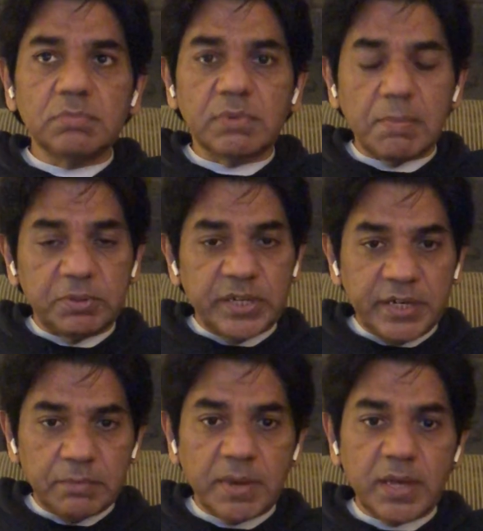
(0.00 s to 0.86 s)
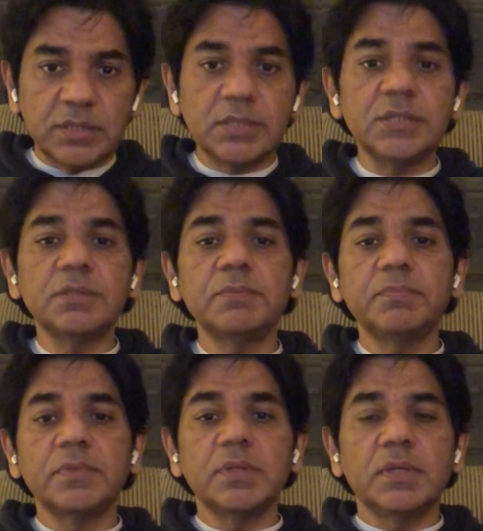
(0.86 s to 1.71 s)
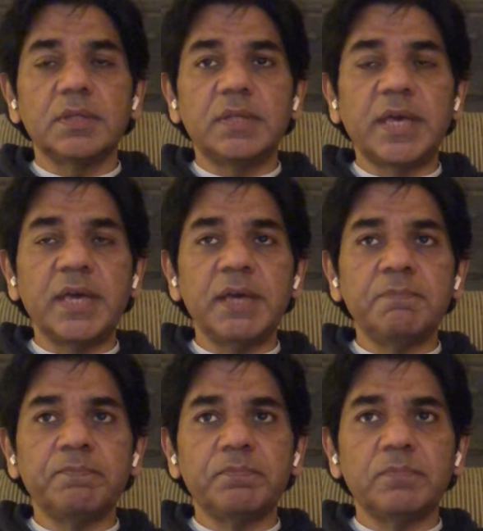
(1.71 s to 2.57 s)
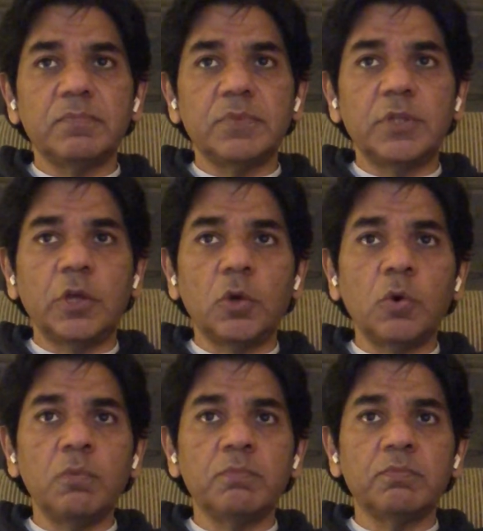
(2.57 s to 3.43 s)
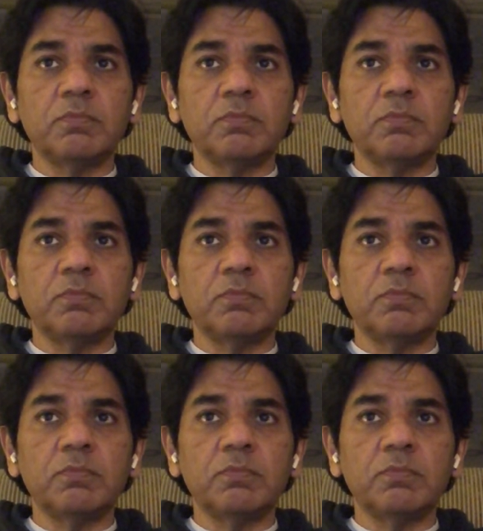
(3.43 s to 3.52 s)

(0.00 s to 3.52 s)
empathetic managers, they know